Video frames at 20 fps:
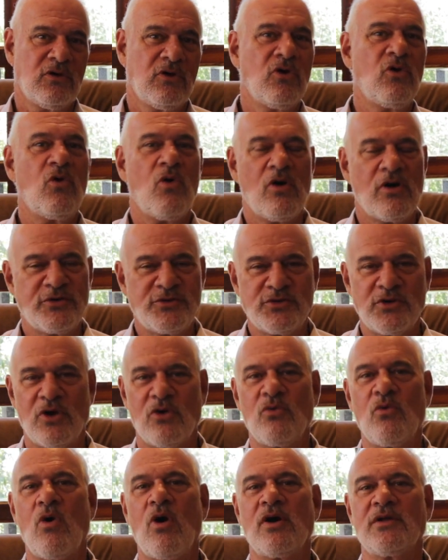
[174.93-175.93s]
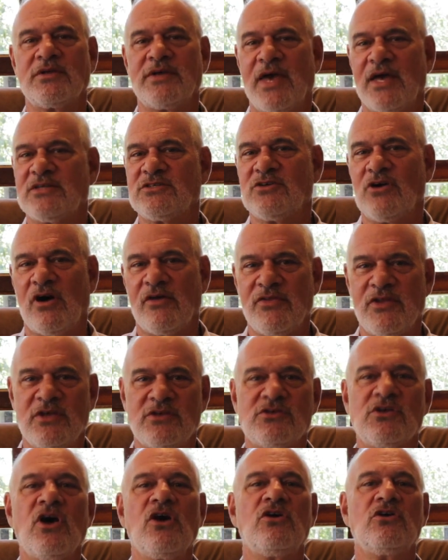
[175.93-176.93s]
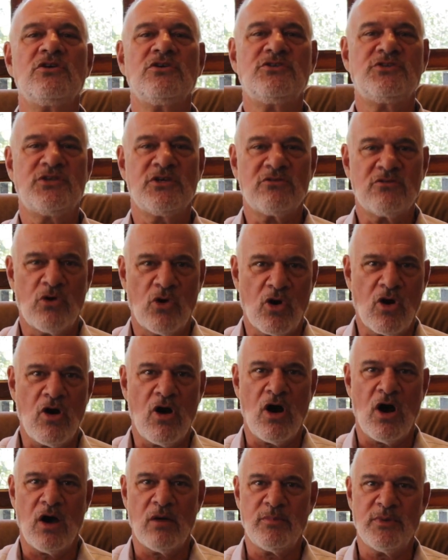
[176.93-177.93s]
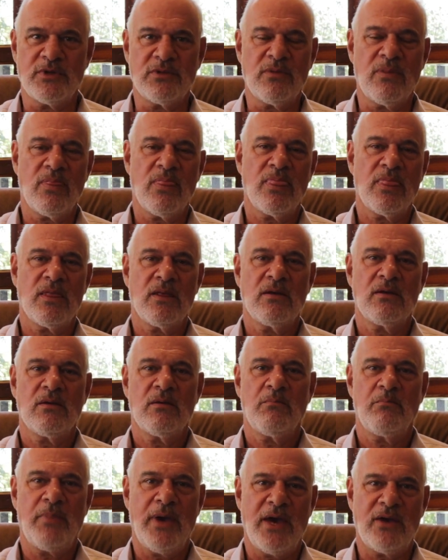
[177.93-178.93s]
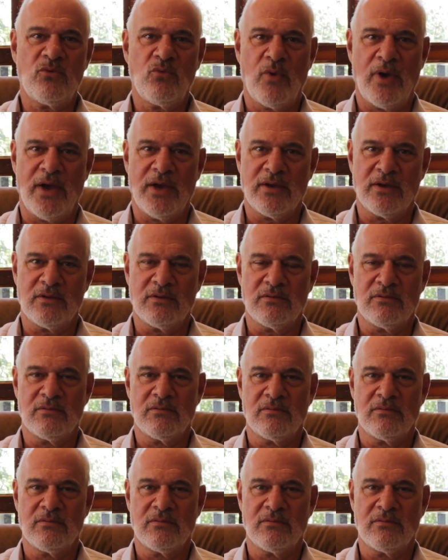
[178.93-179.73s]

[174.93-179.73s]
who also want gets on this zero carbon bandwagon.